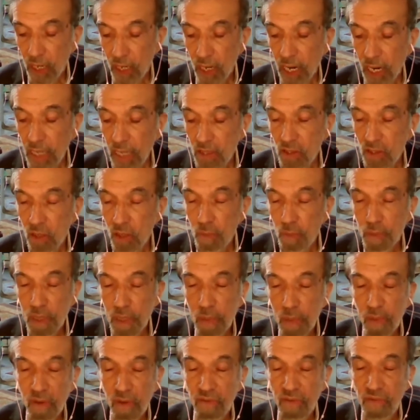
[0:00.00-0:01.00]
And some
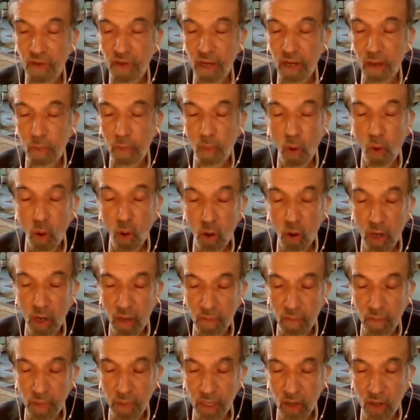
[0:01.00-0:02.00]
people feel
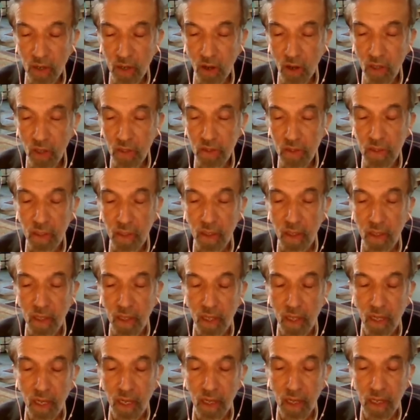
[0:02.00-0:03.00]
boredom because
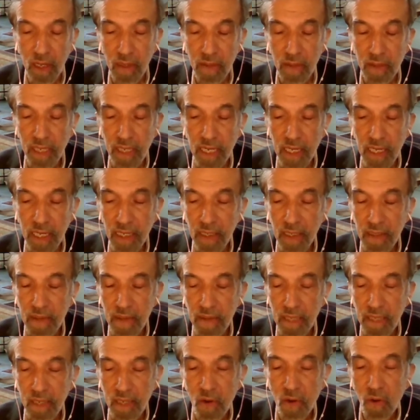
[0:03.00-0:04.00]

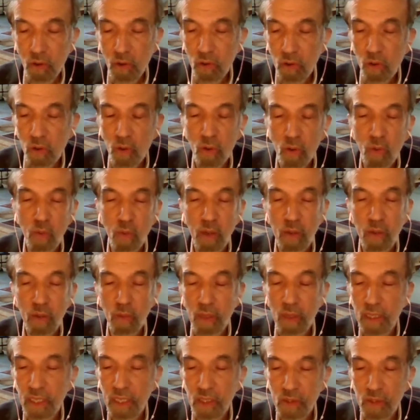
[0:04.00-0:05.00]
they don't know
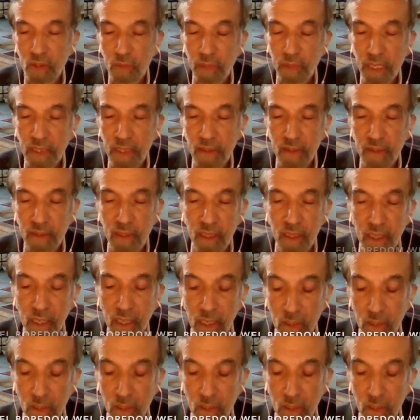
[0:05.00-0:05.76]
what this means.